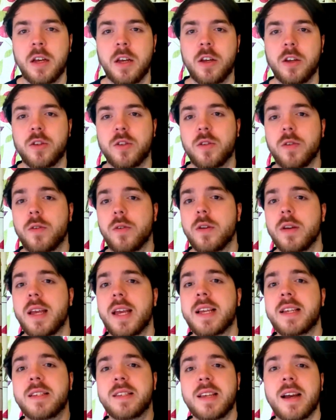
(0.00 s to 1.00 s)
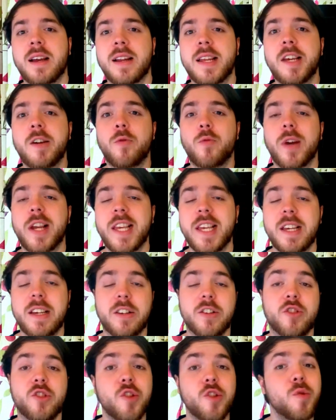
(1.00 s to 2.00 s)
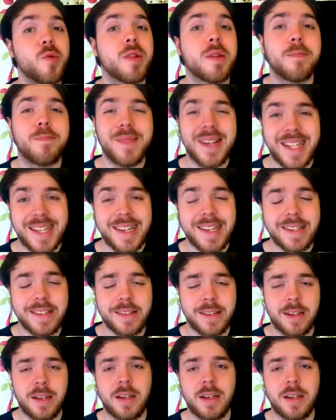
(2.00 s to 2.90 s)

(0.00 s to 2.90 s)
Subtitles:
So exactly a week to the minute